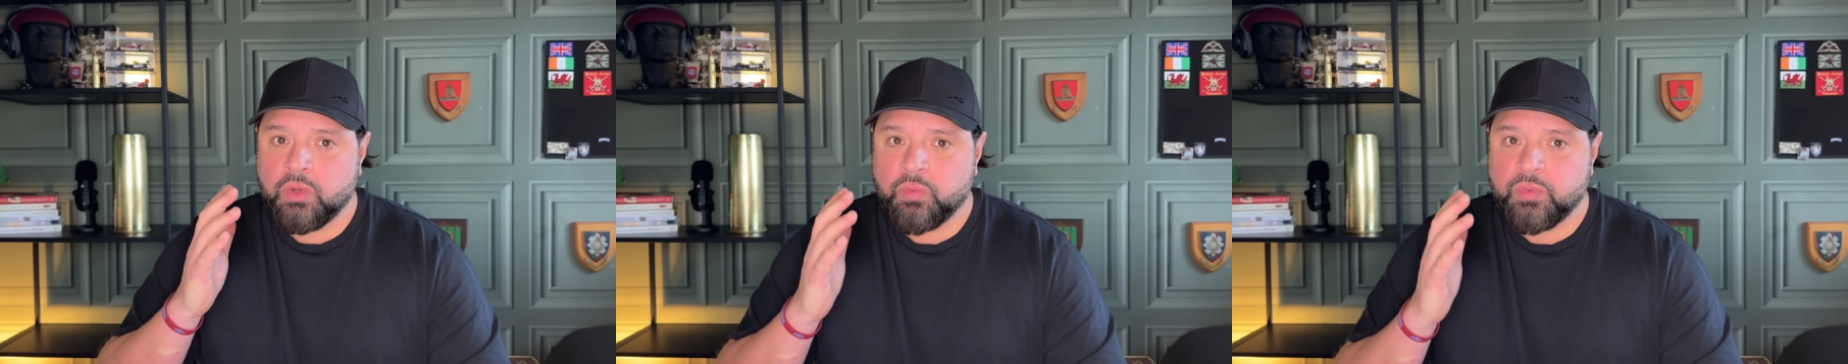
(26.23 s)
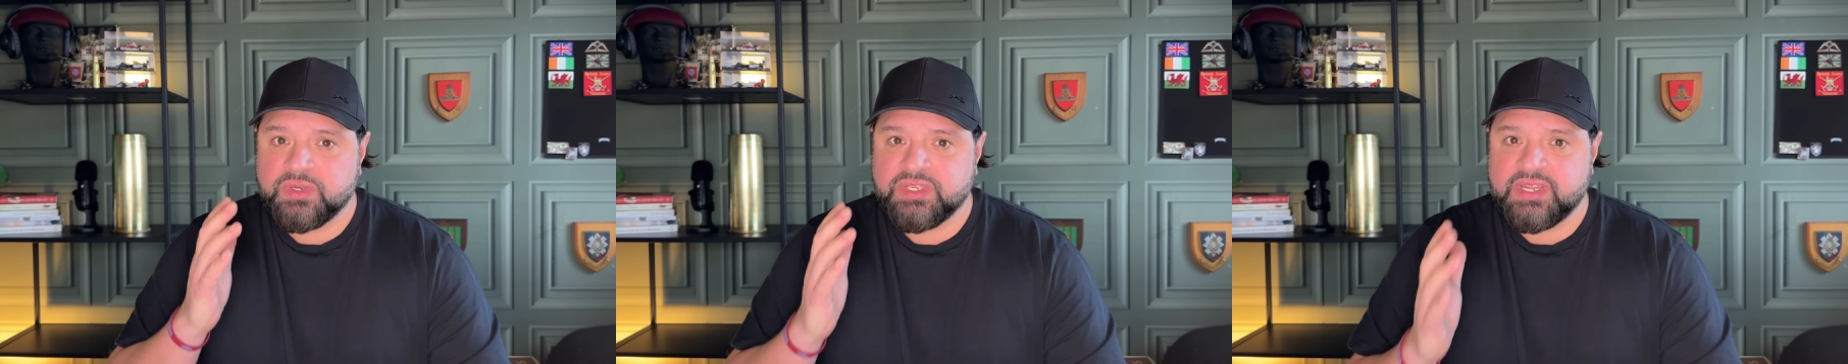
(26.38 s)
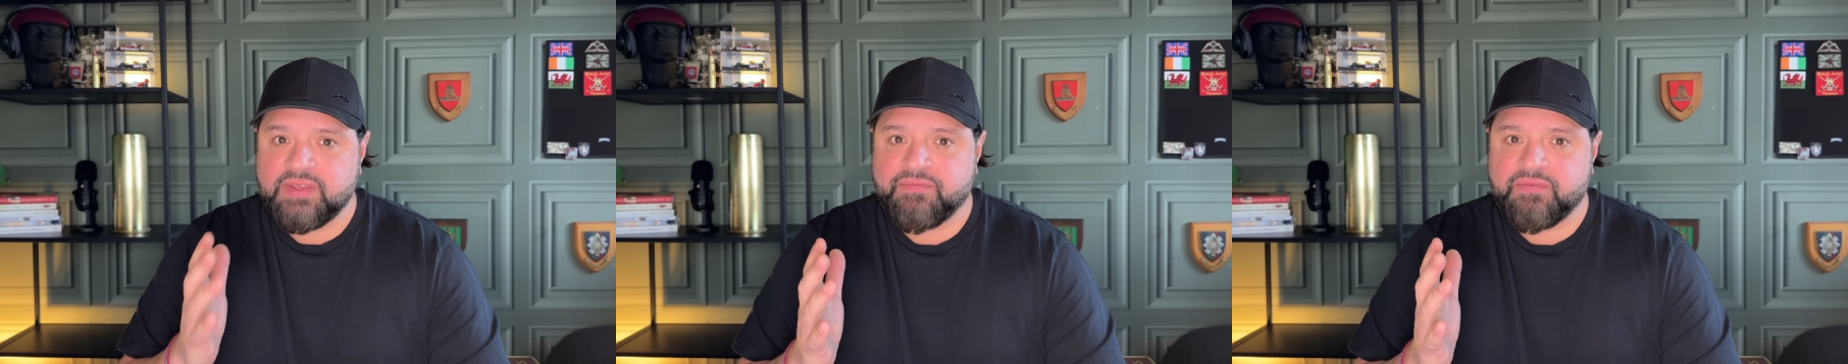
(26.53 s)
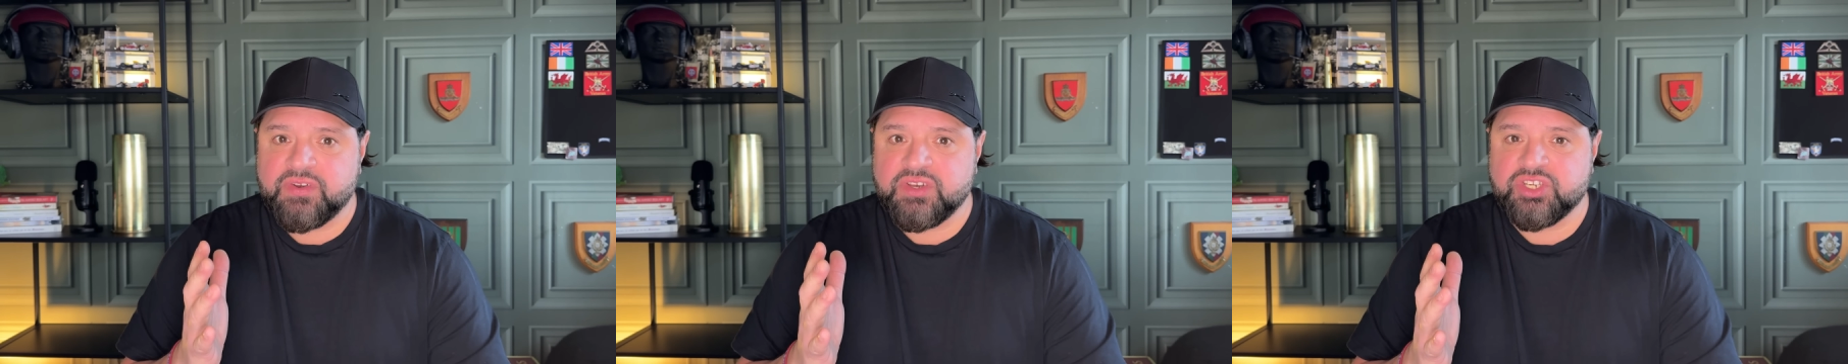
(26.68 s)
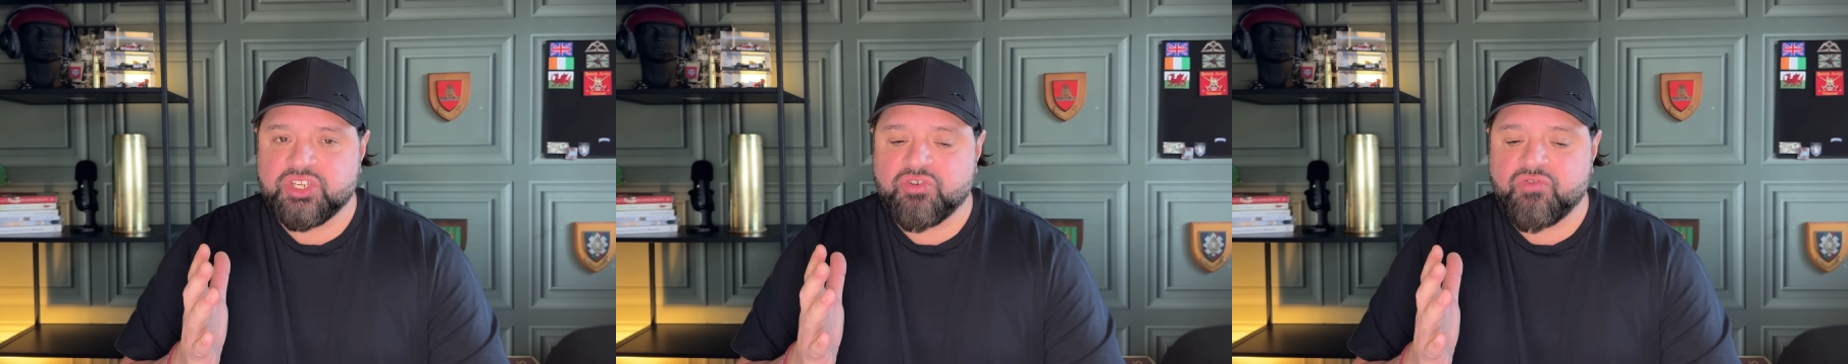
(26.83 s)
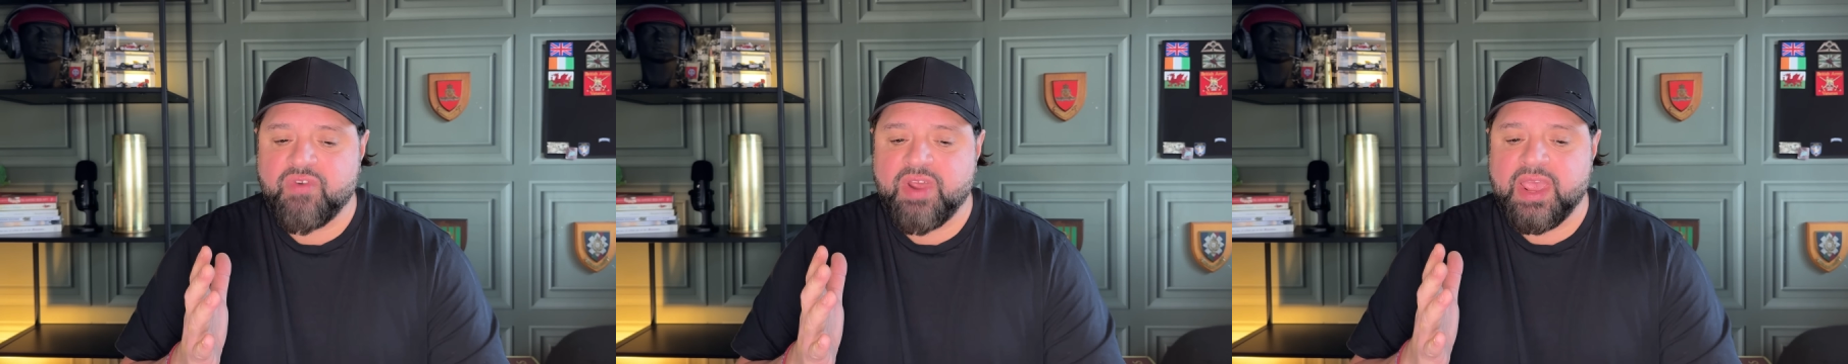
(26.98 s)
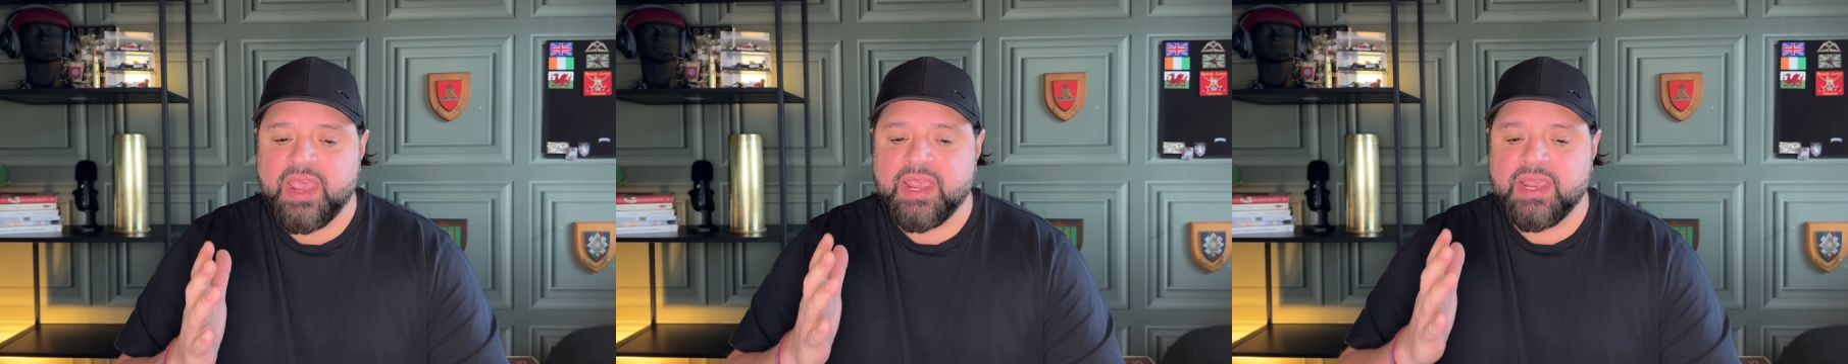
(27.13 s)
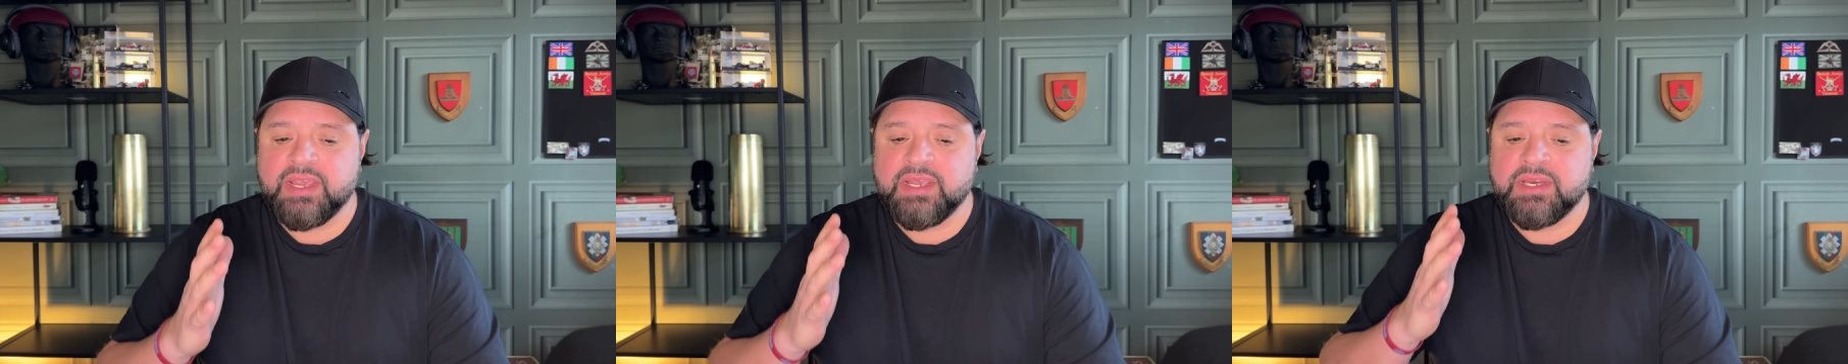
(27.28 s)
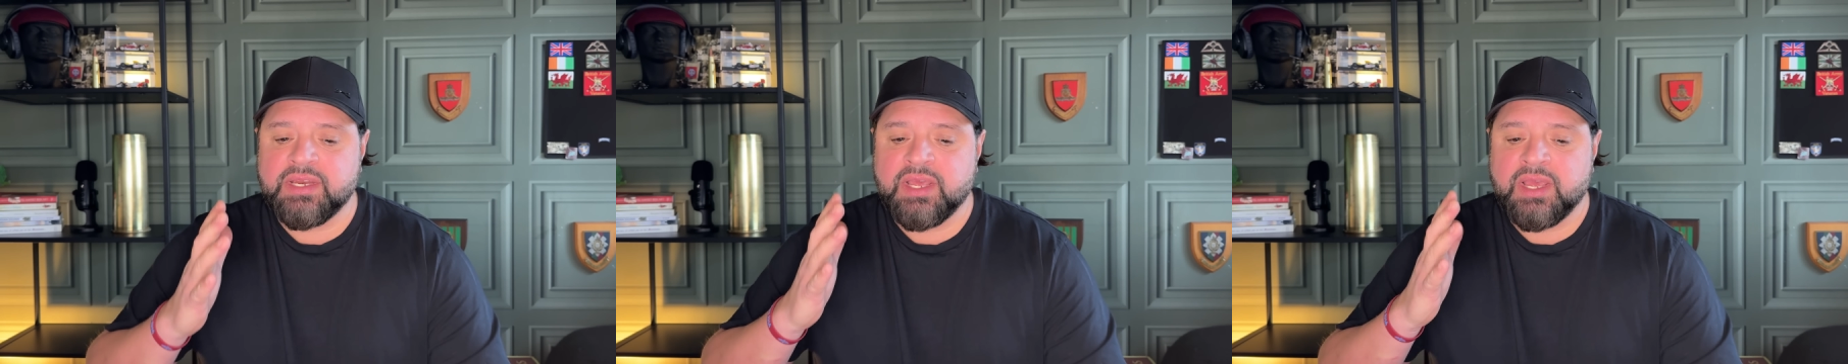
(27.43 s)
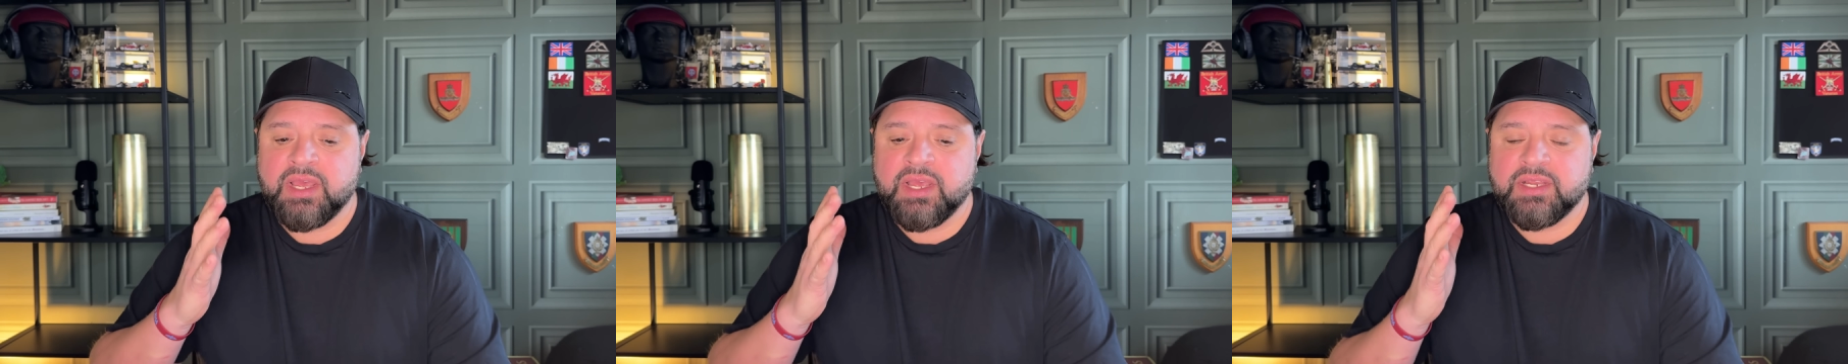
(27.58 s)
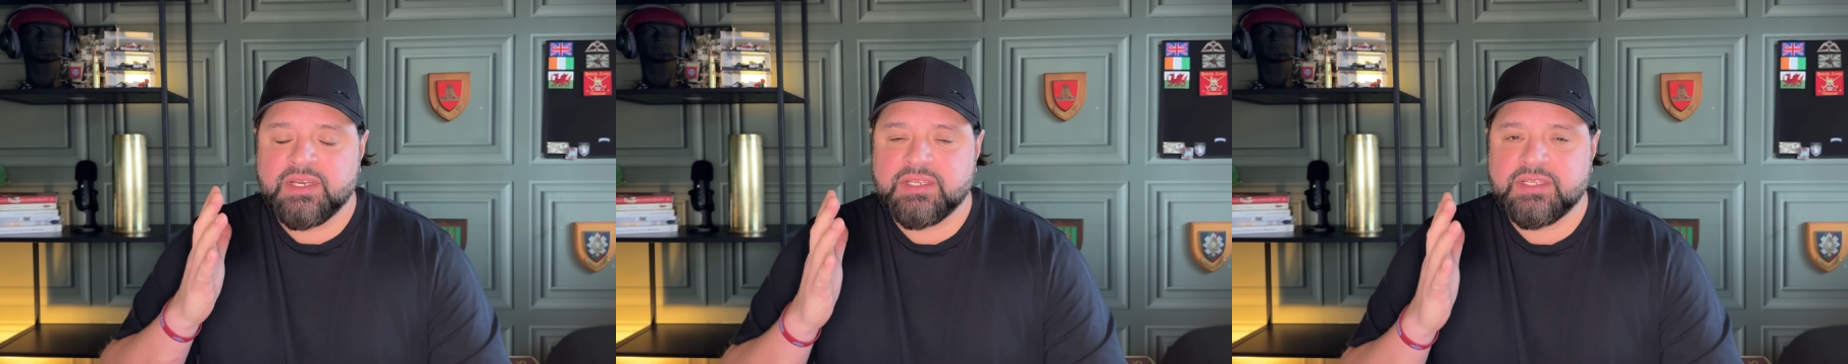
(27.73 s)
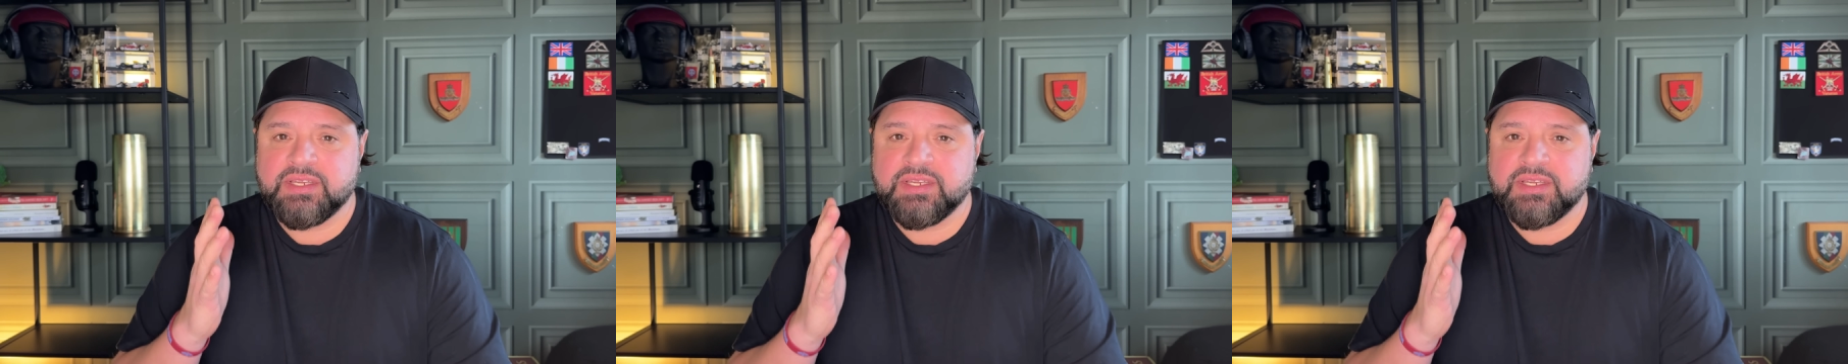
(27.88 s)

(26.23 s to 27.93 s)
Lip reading: With different terrain,